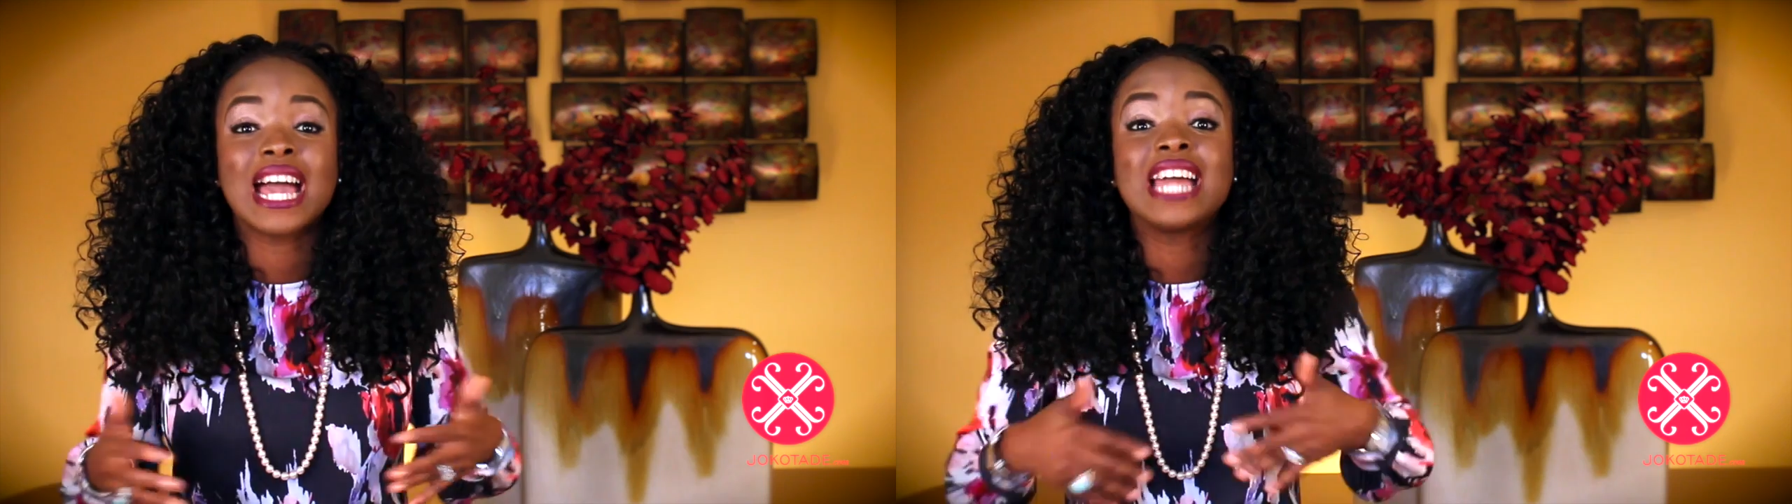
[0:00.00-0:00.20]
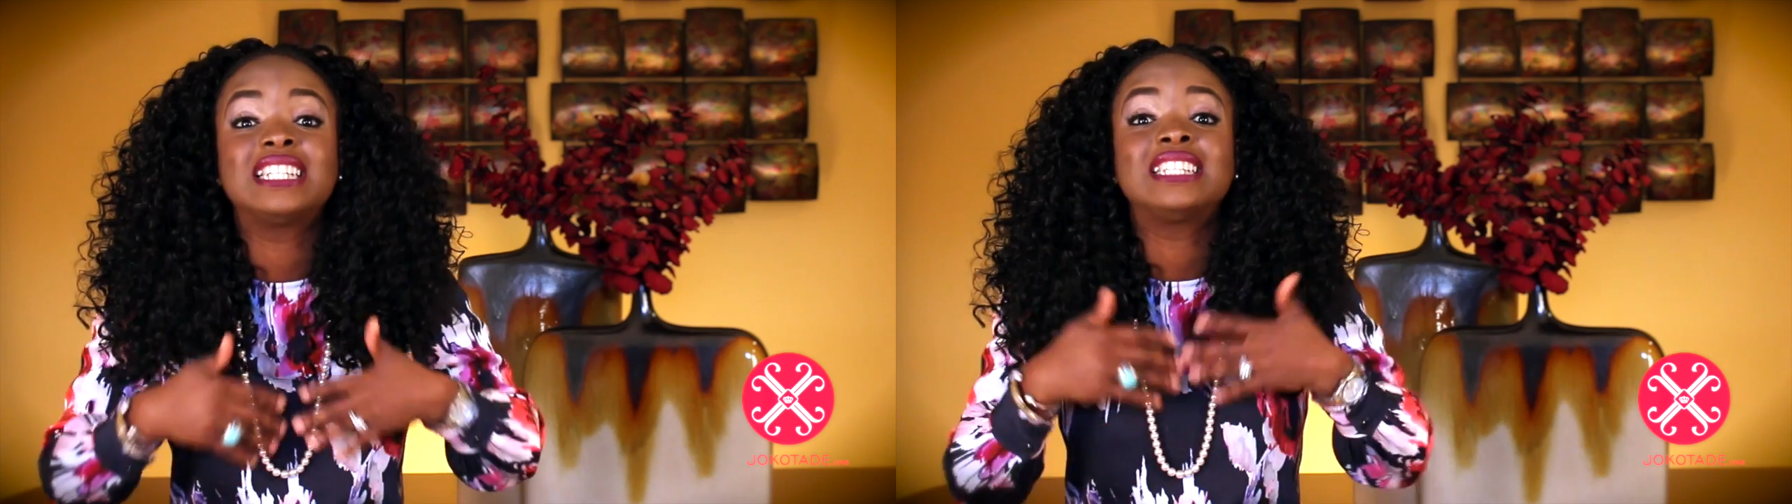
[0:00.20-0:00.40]

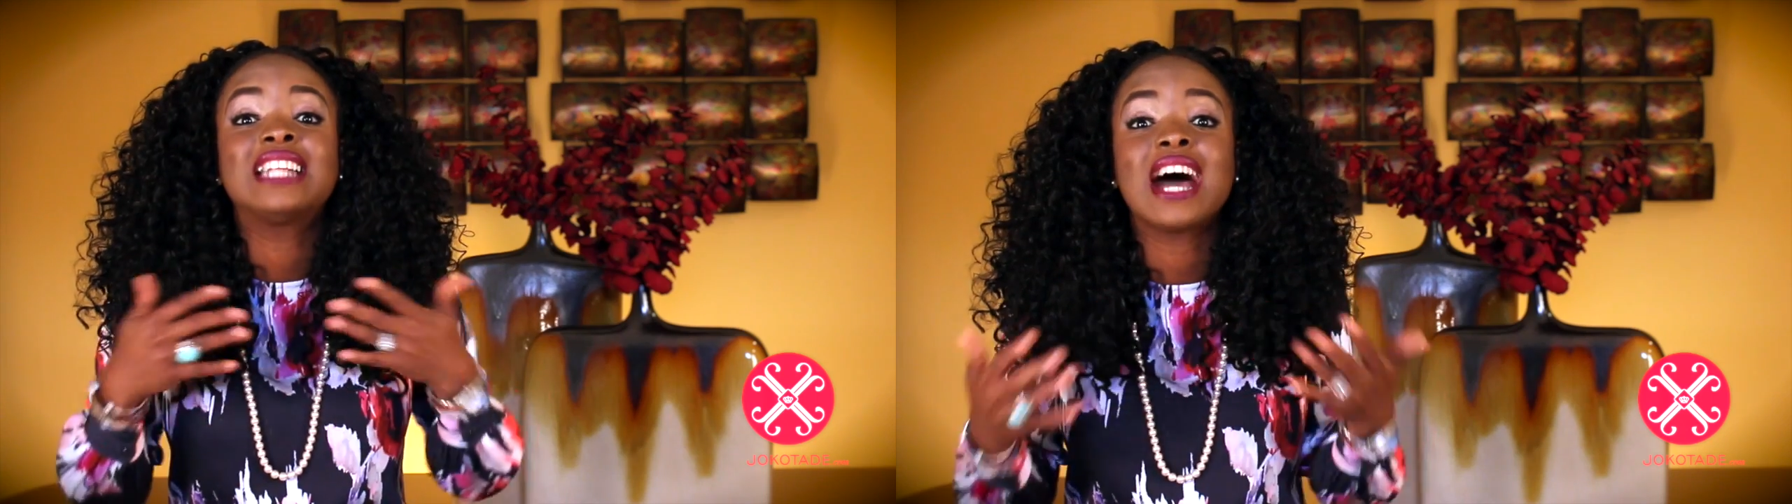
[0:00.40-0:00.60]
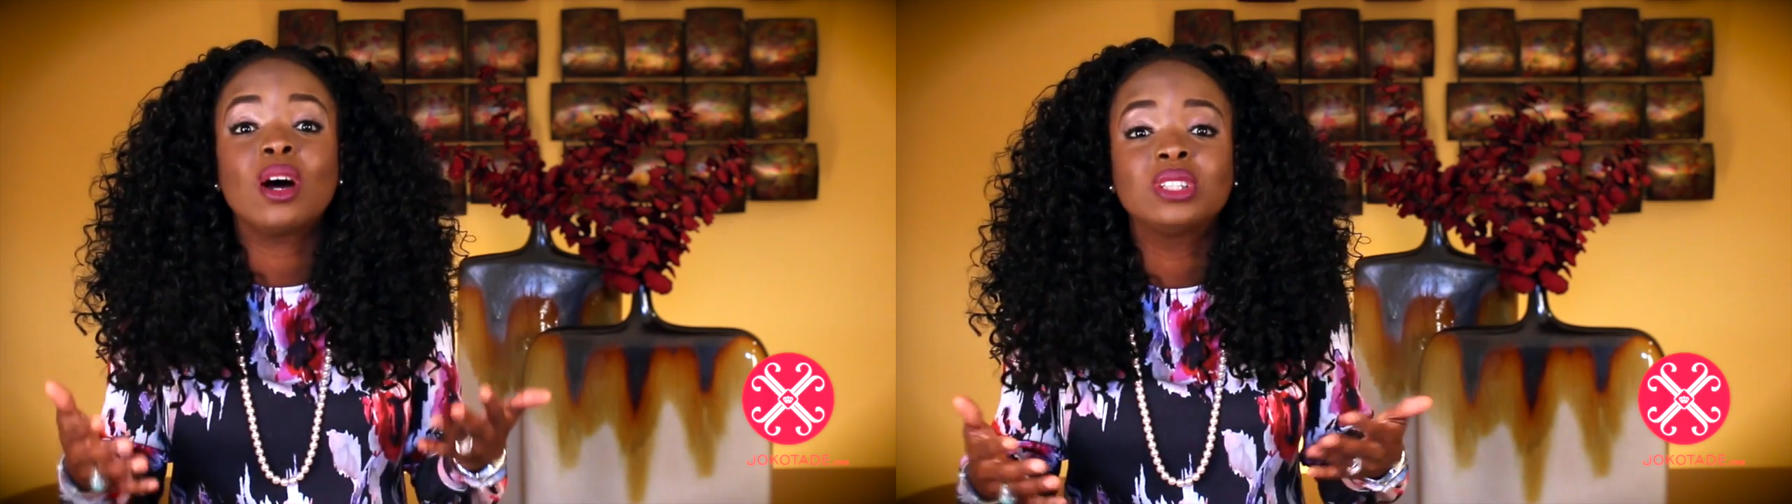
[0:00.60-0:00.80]
I had
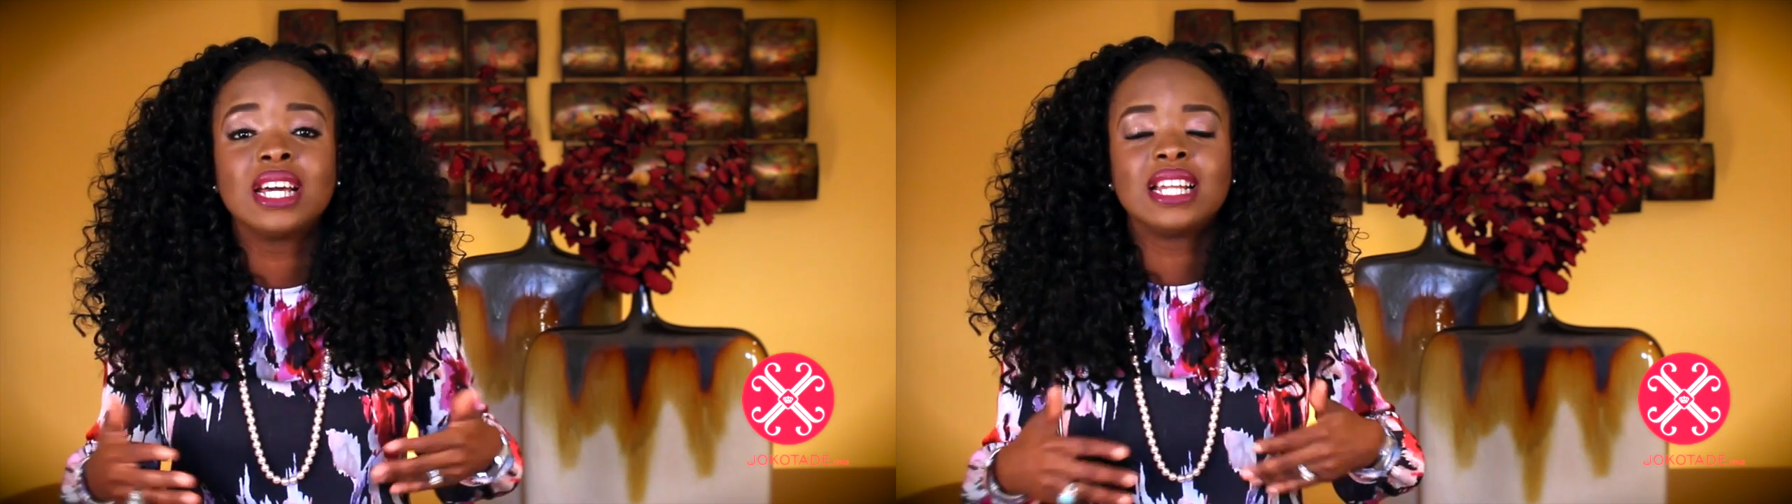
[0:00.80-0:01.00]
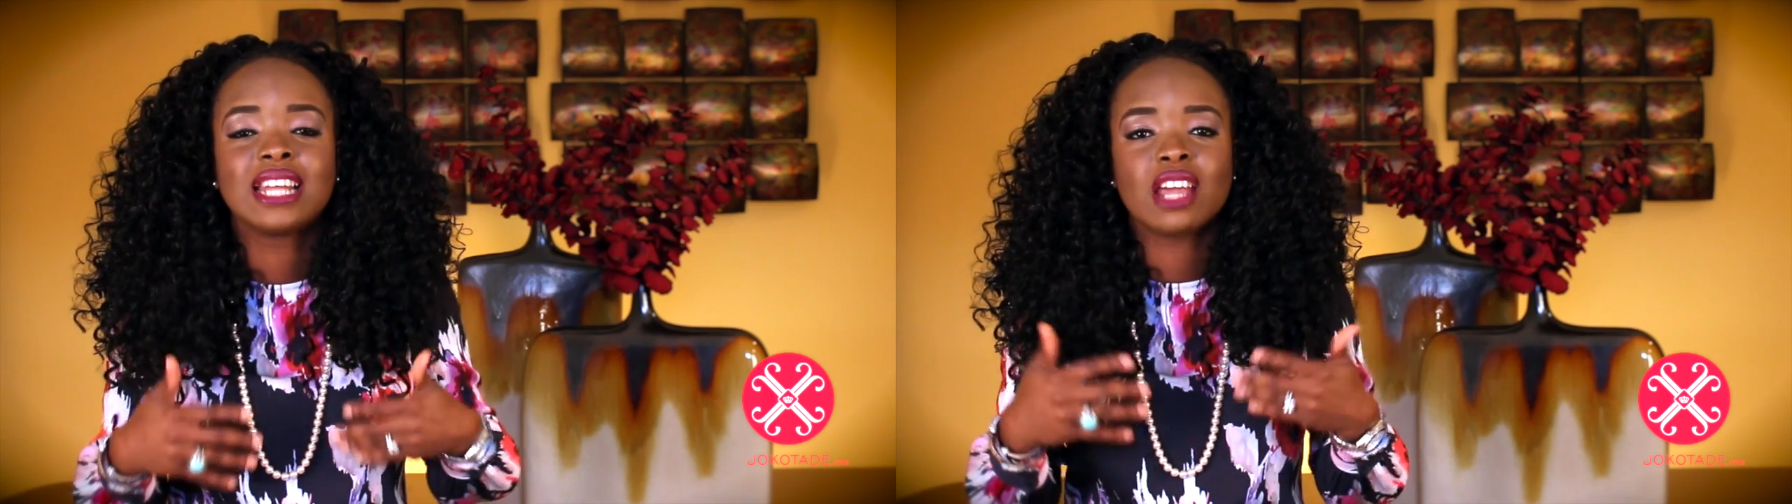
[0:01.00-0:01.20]
allowed
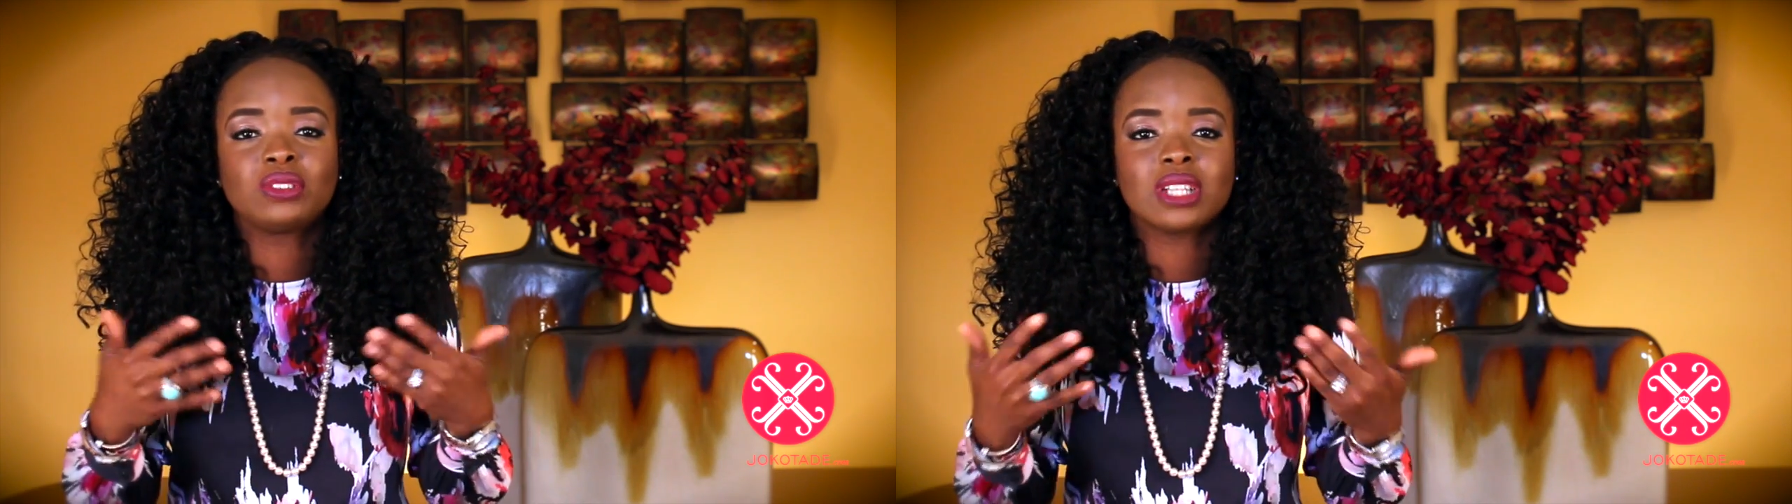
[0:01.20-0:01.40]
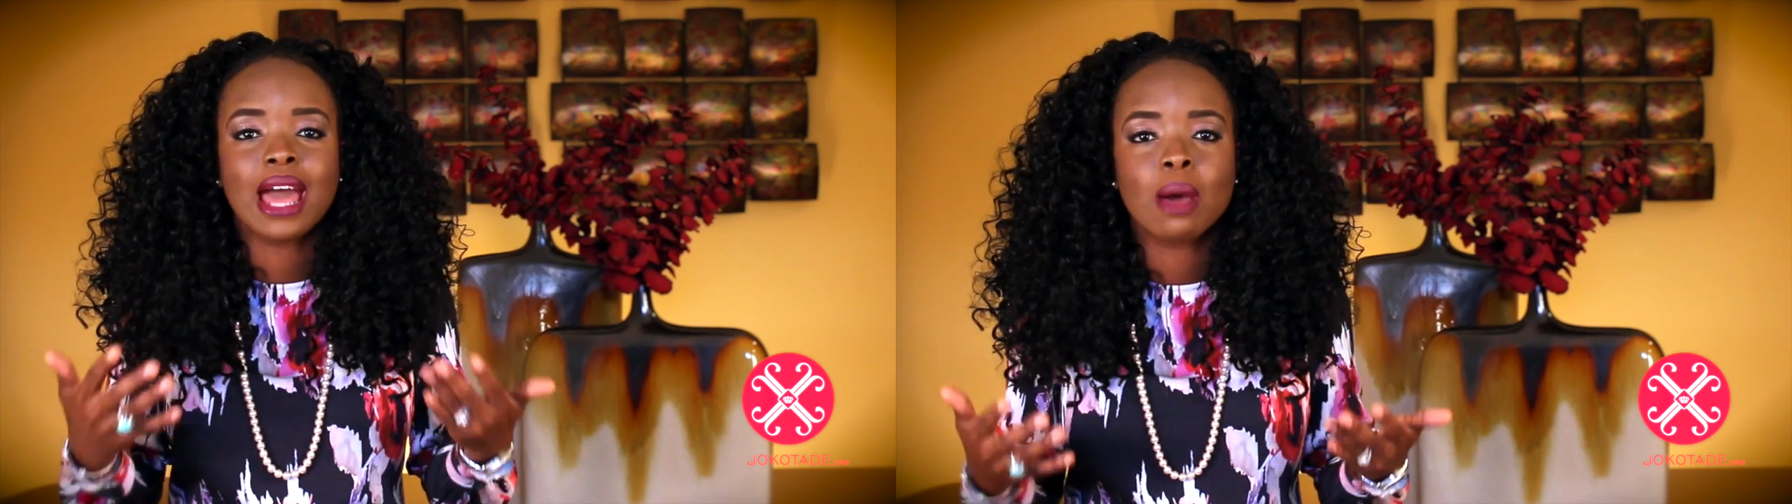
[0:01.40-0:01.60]

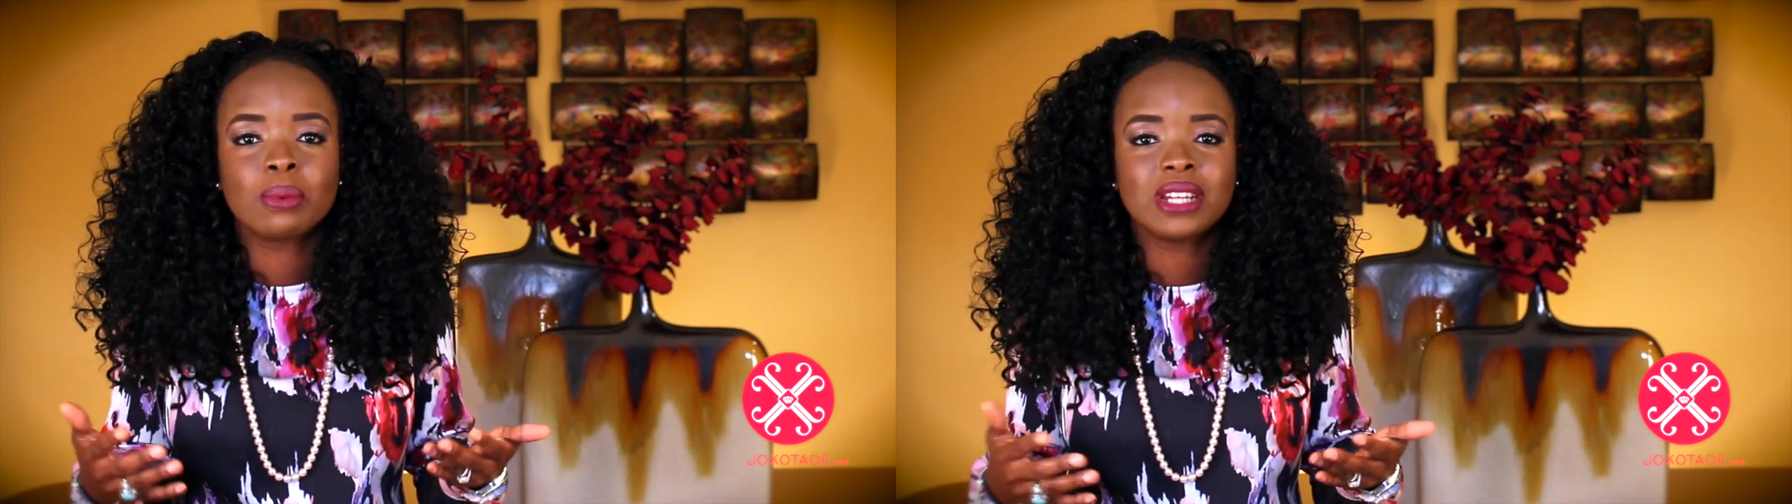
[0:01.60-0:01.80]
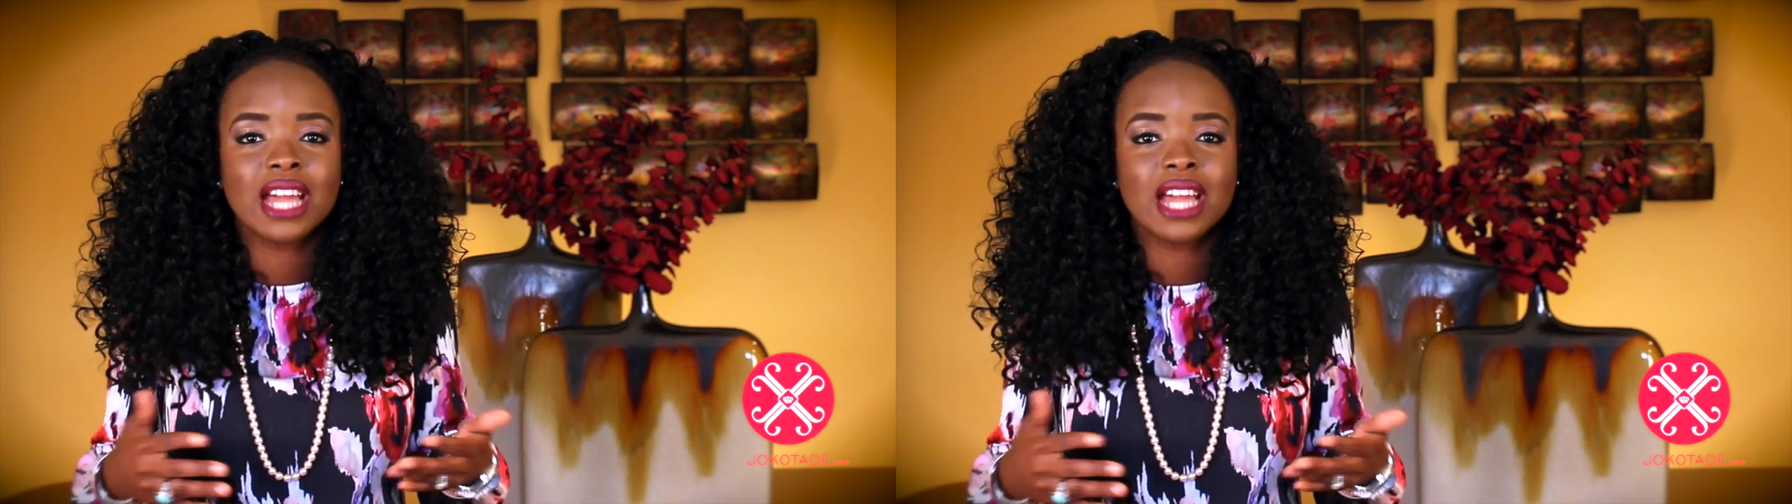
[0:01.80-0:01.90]
life to happen.